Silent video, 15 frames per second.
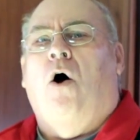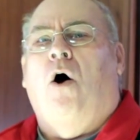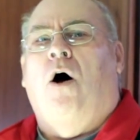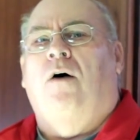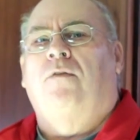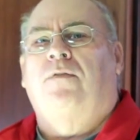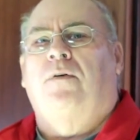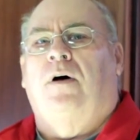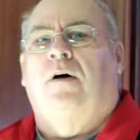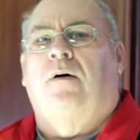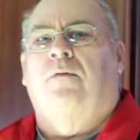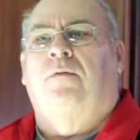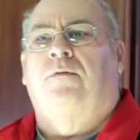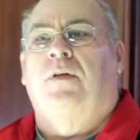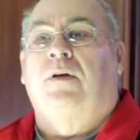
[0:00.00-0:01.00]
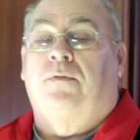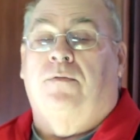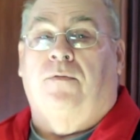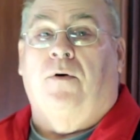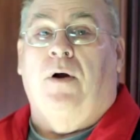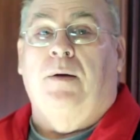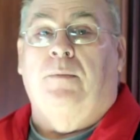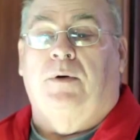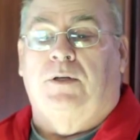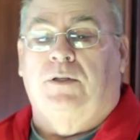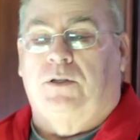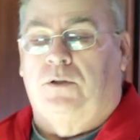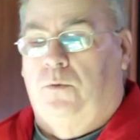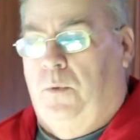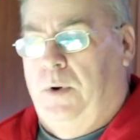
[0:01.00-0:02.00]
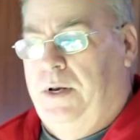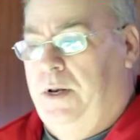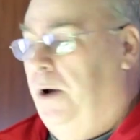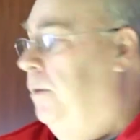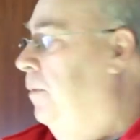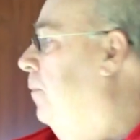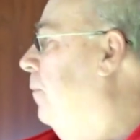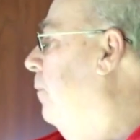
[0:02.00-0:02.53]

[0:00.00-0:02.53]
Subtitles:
off of the frameless window.